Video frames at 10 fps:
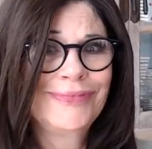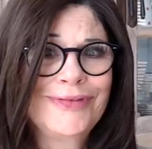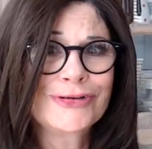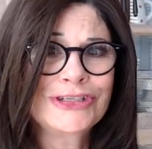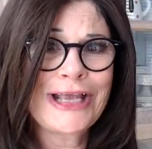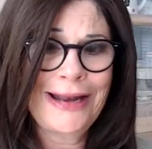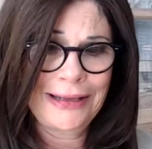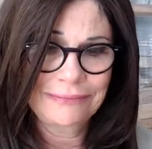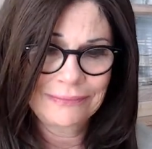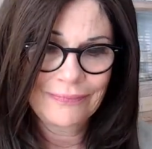No shedding.
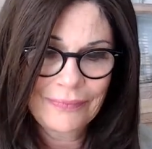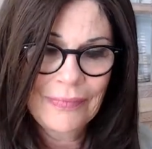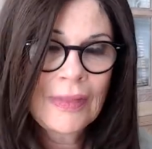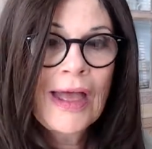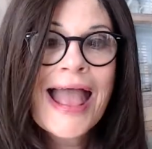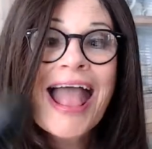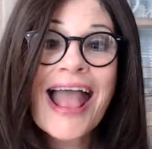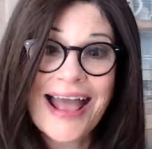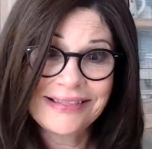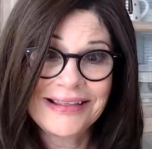
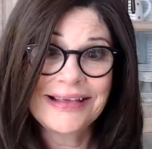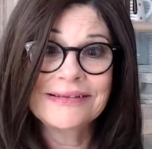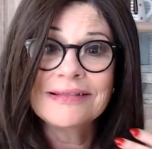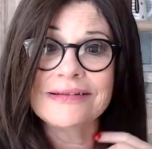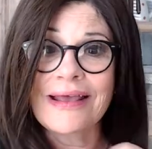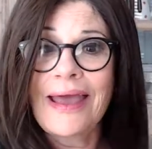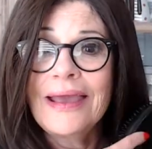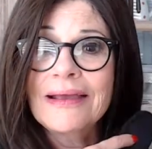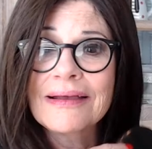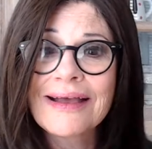At the end of the
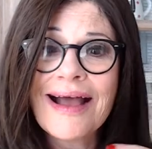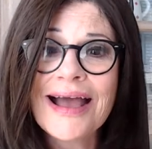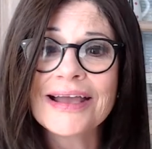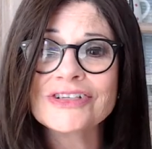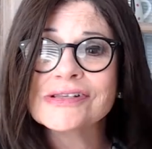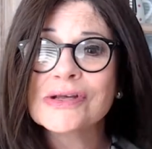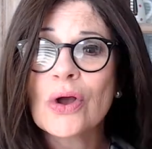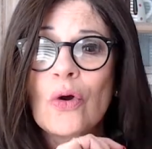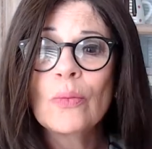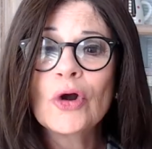day, I just
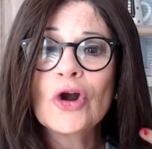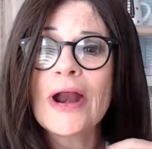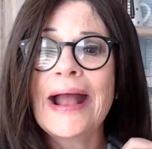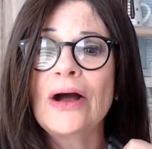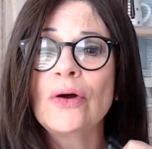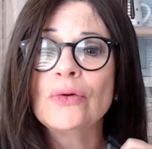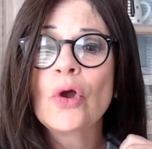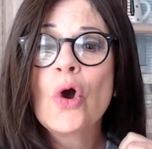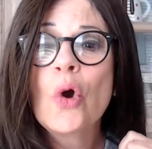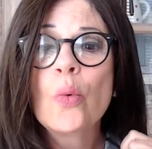comb her out
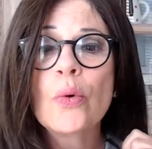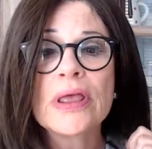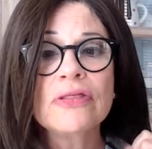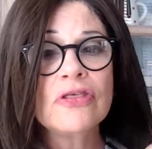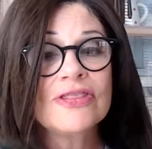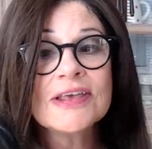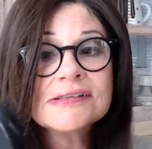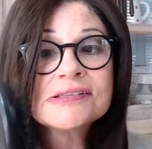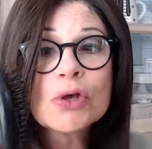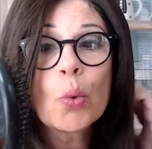with this
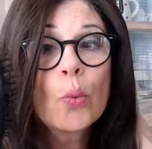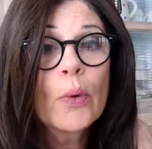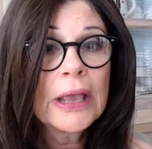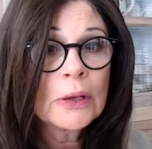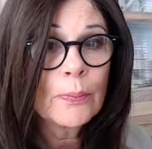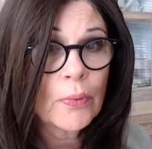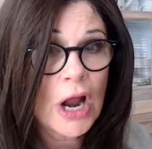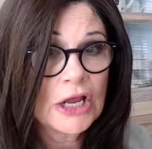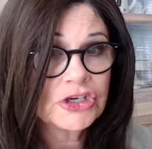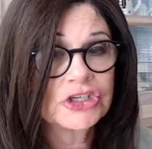wig
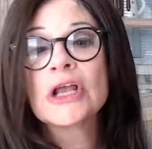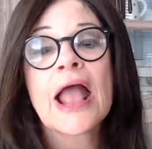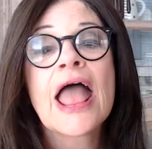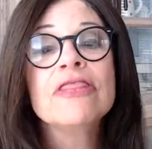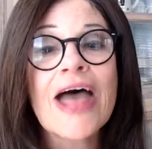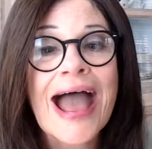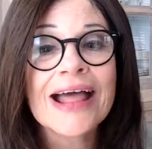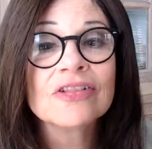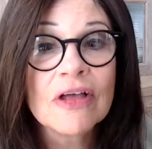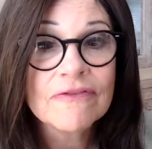brush that
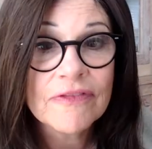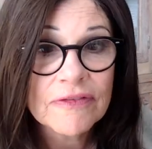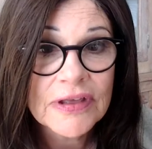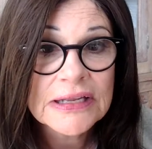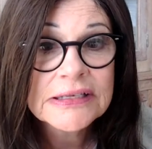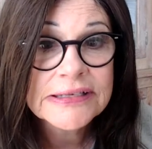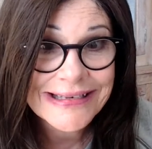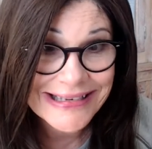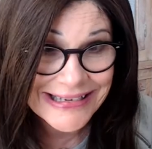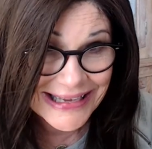LaVivid
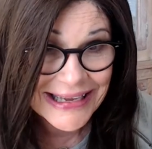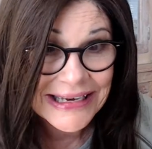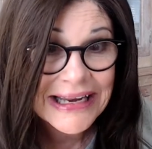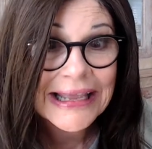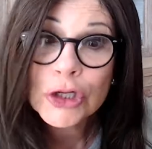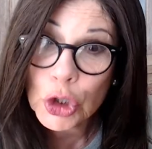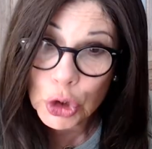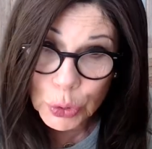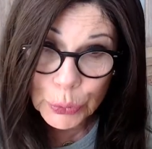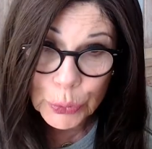did
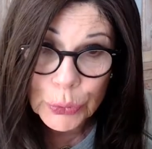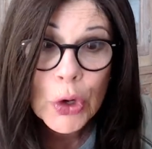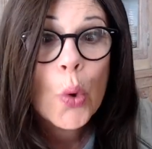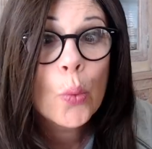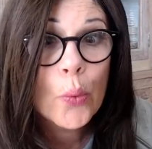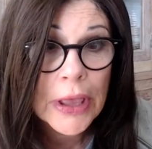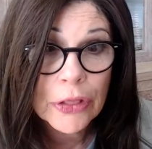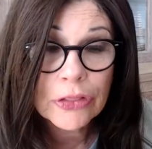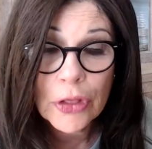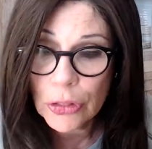include
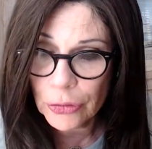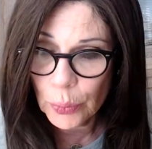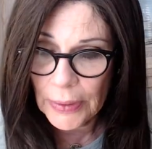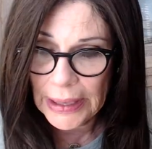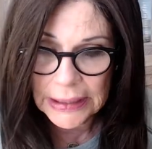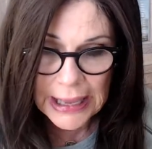with the wig.